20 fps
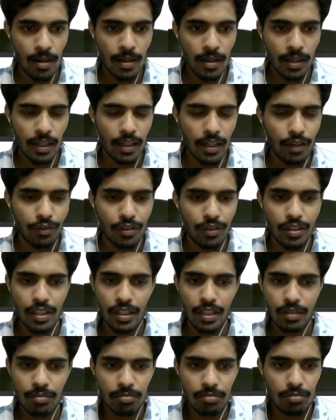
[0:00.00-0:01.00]
And after
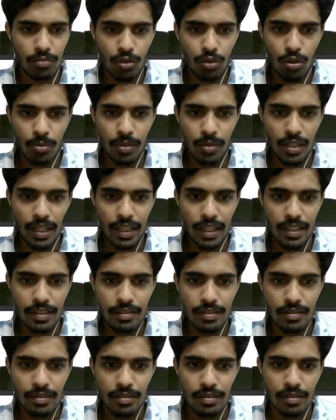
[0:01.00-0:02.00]
that,
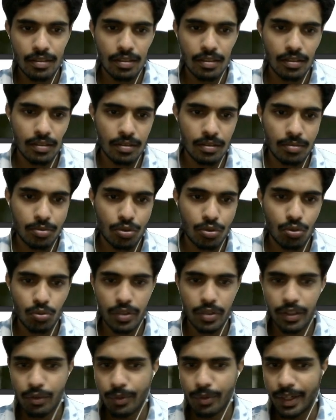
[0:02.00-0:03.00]
normalize the
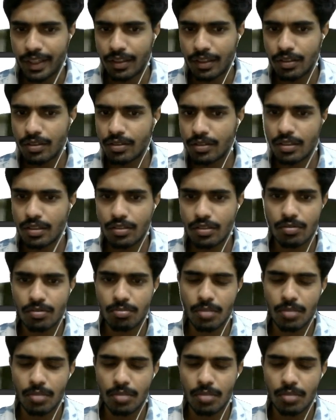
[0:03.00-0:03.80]
student vectors and